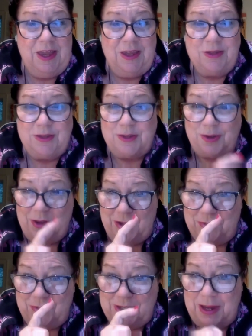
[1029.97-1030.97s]
So
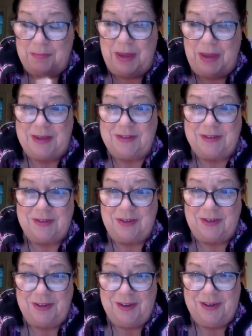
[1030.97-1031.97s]
everyday
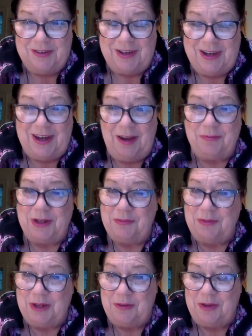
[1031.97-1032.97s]
master, right? I'm going
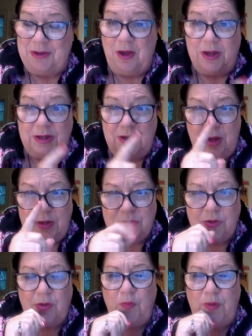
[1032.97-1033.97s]
to be going on
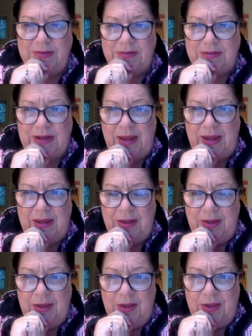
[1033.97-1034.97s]
Wednesday
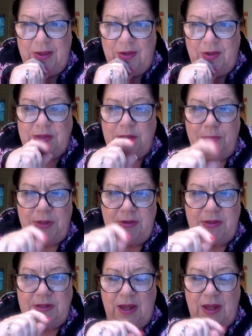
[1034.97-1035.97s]
on the
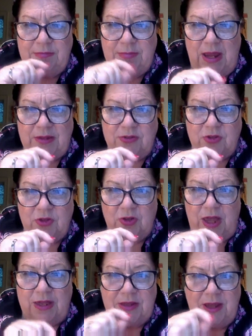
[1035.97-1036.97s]
Period 9
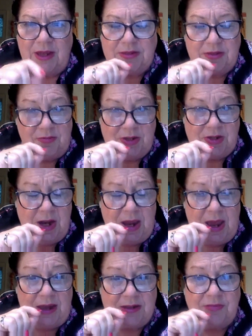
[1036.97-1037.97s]
Masterclass,
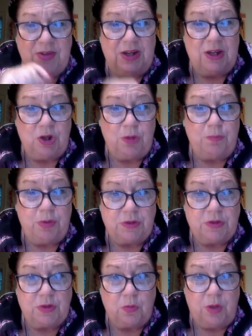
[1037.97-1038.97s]
activating your
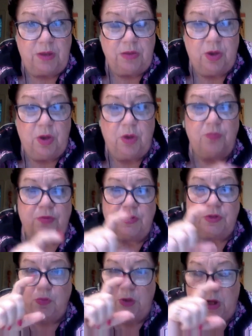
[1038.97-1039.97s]
personal wealth code.
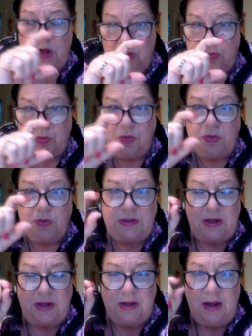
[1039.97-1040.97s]
First, we go through the
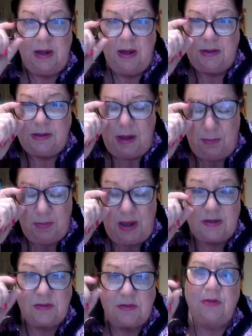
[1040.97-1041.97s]
10-day
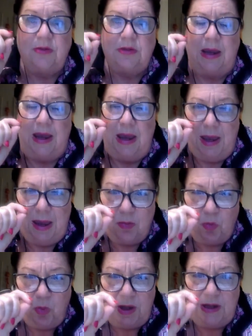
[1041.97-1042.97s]
masters and
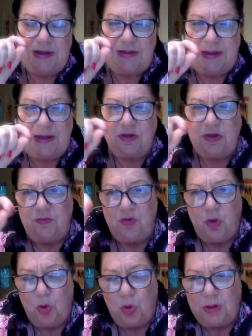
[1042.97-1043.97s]
what is each of
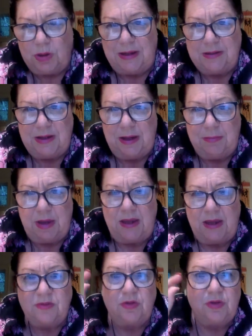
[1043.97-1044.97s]
your 10-day
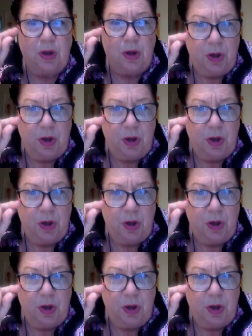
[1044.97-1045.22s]
masters'